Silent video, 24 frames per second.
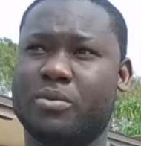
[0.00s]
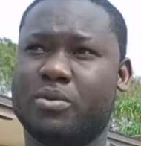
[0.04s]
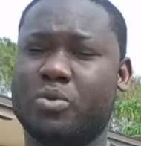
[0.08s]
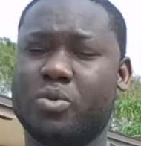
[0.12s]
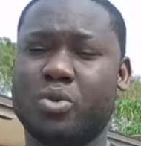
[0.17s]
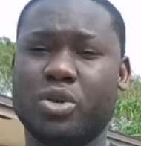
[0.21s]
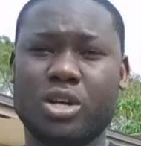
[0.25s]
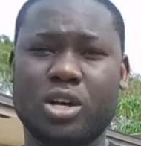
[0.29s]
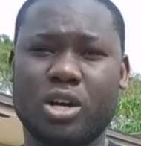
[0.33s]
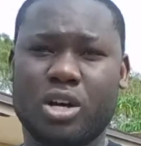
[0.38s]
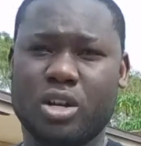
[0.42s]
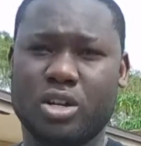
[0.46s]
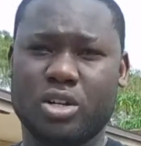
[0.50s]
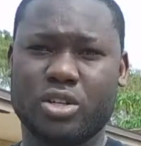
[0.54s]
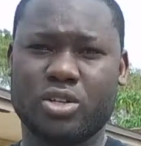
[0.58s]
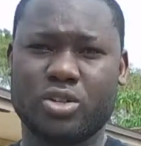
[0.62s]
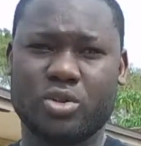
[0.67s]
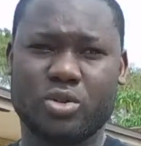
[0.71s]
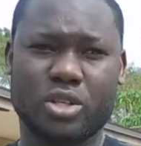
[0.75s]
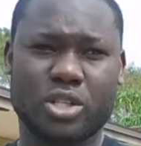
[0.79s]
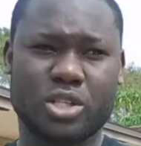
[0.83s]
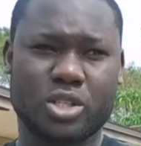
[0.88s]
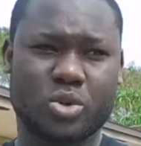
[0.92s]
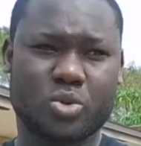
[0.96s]
We all
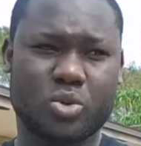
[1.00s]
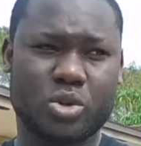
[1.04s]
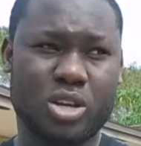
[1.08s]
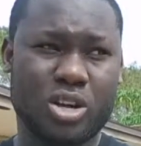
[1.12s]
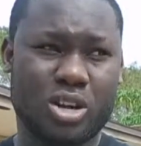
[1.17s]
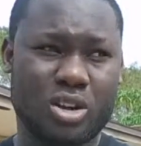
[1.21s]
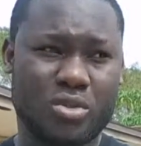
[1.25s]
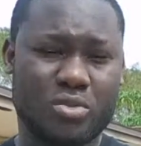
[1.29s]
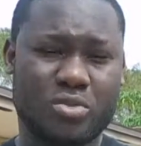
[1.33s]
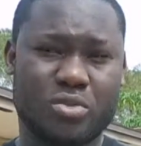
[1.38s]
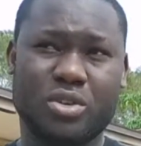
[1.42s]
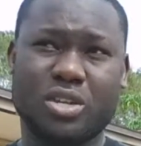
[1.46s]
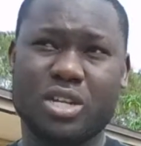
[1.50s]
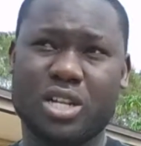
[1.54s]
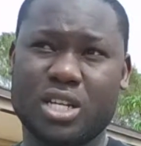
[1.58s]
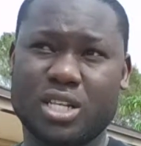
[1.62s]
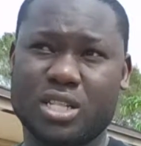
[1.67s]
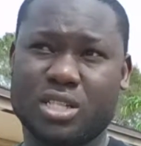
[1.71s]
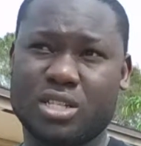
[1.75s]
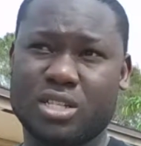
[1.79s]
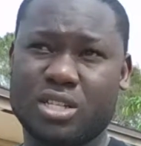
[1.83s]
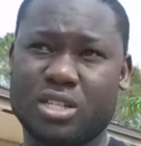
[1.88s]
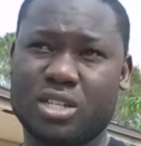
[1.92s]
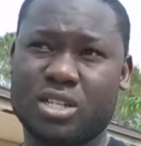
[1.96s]
know this, we all feel
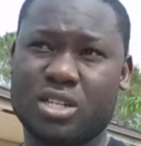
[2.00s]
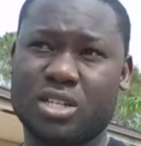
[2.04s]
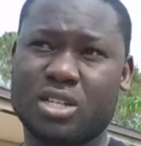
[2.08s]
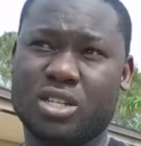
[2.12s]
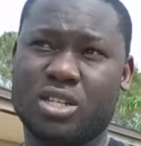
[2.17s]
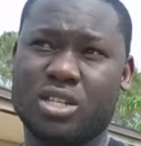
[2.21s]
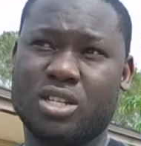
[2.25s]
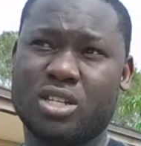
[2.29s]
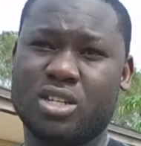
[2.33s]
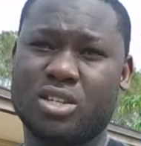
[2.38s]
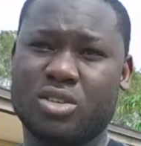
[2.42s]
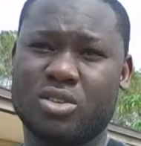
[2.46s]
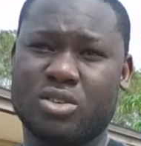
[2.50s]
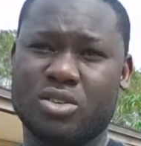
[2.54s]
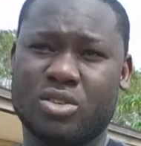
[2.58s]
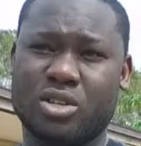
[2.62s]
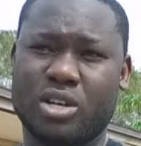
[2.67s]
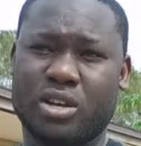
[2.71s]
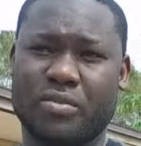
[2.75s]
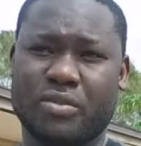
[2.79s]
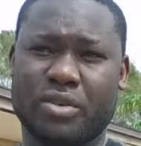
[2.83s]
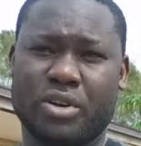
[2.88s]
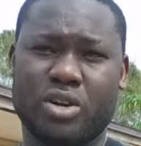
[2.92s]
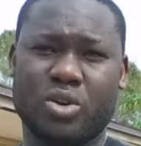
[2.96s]
it,
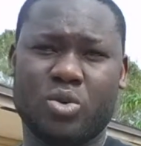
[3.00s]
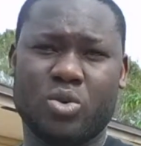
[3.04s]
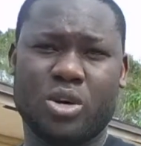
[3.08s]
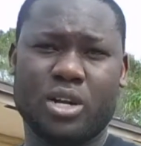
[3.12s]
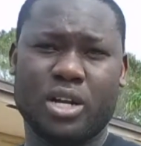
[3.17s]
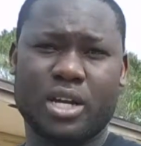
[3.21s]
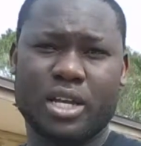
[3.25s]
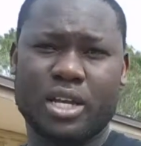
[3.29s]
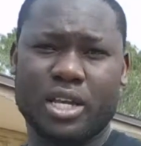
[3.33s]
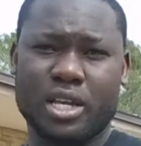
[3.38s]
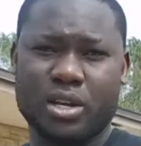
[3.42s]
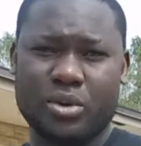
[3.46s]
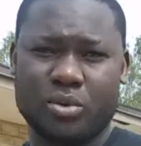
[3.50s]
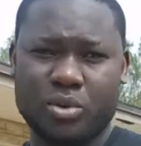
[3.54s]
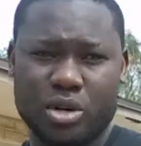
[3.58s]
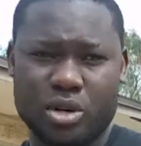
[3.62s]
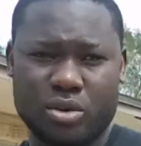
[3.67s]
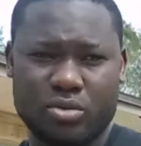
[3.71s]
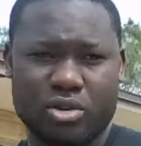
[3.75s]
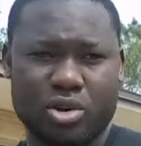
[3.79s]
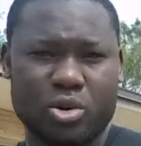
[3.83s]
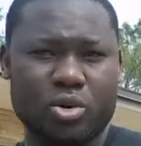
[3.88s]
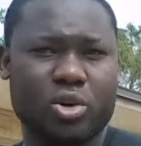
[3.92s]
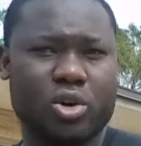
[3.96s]
every now and again
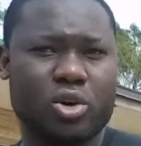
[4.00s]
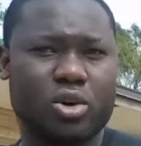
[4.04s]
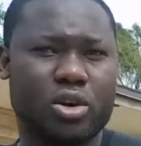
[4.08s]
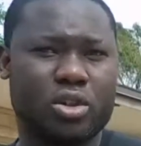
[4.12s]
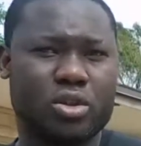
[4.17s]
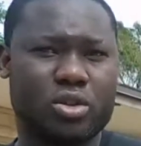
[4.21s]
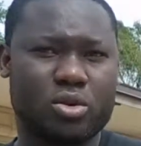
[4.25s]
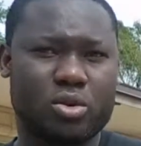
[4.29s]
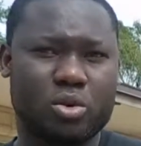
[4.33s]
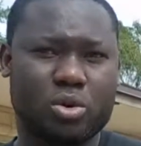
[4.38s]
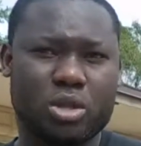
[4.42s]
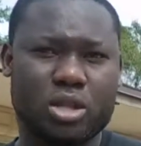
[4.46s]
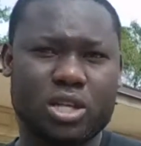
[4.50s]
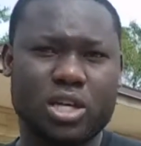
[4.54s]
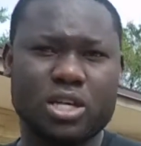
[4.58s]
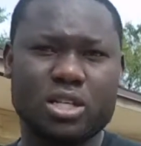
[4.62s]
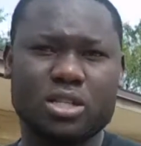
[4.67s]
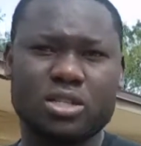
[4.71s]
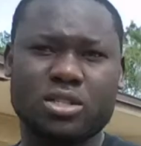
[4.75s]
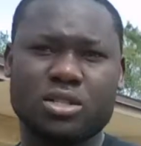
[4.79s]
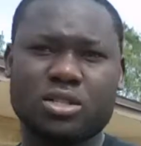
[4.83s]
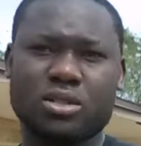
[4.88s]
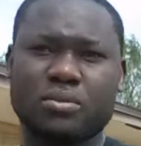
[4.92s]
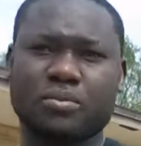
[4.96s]
whenever we're going through
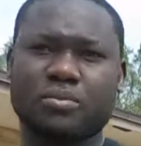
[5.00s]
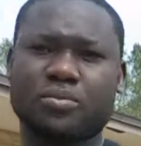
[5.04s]
things.